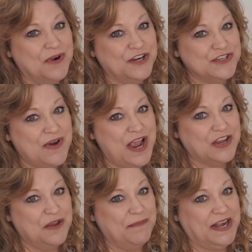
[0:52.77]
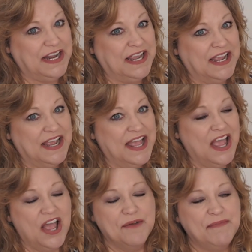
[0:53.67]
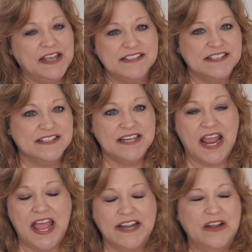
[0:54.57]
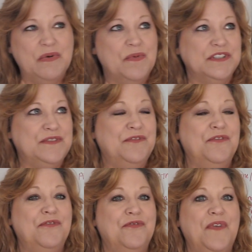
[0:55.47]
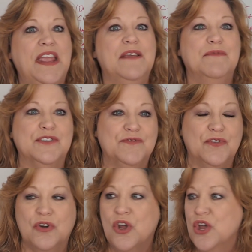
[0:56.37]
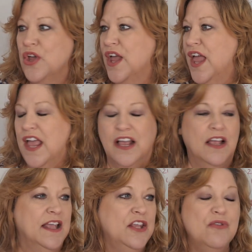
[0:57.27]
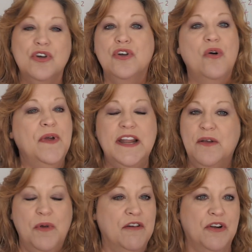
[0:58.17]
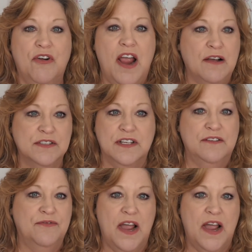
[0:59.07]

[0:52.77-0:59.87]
you want to track your money. My sister Edna was famous for, you could go anywhere in her house and